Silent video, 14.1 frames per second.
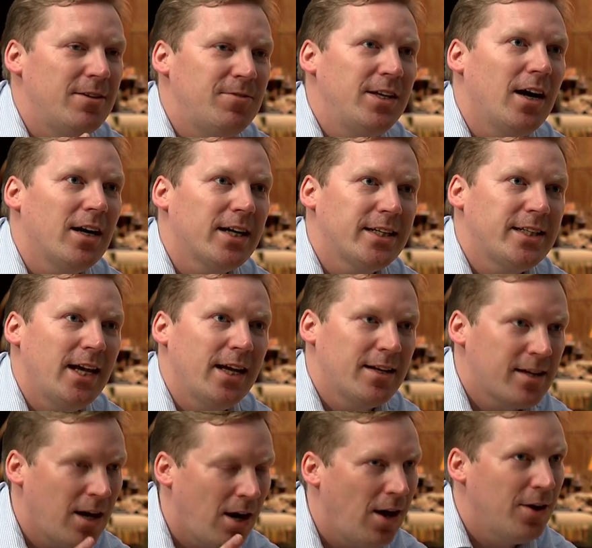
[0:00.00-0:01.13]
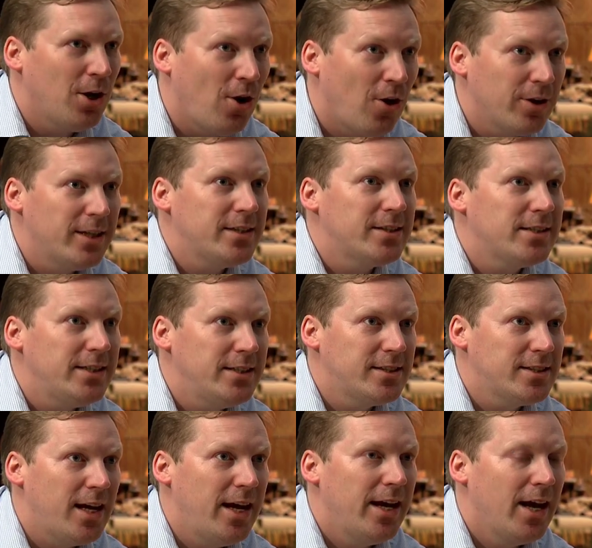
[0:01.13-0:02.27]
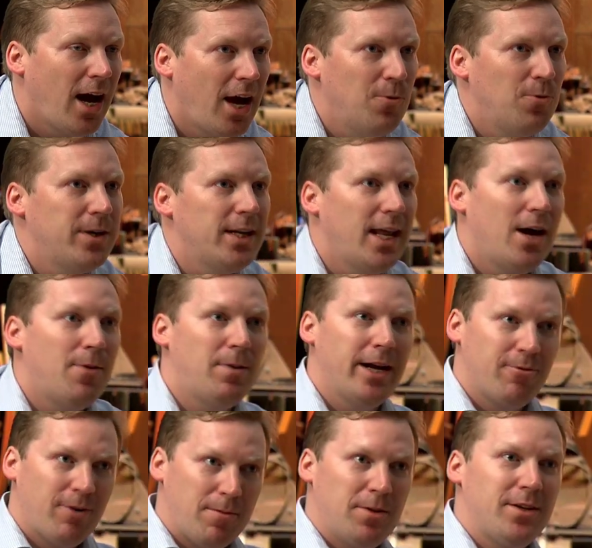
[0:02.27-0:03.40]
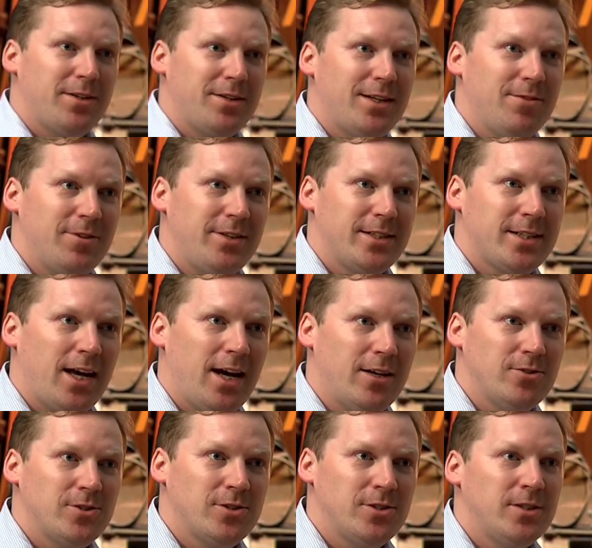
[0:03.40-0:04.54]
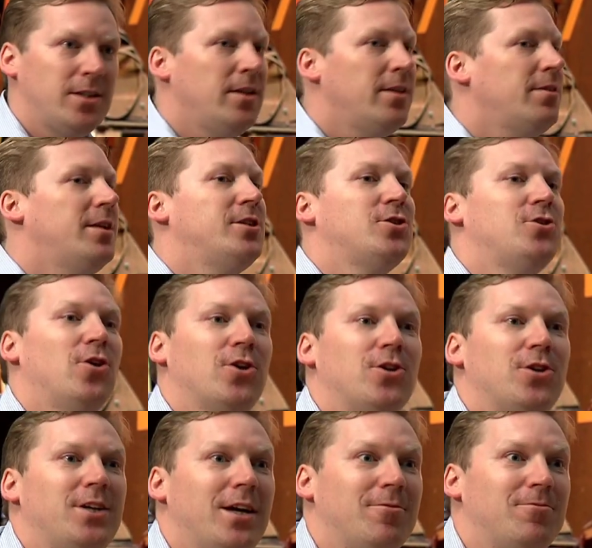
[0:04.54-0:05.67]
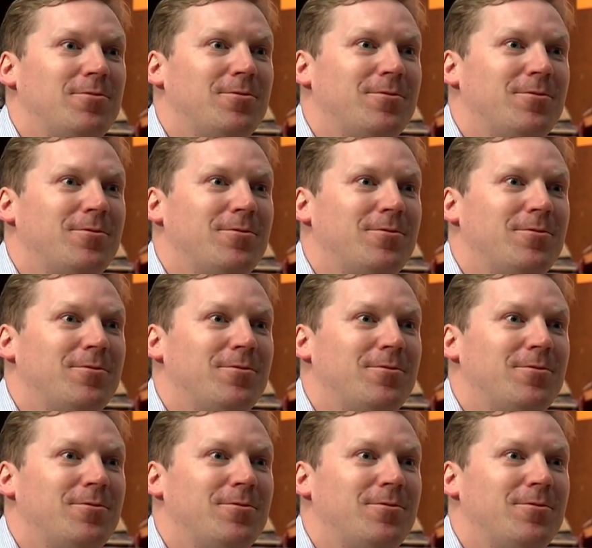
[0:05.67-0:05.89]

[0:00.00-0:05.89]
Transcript: if the architect can't honestly say, I would allow my grandmother to live in this house, then it's not good enough.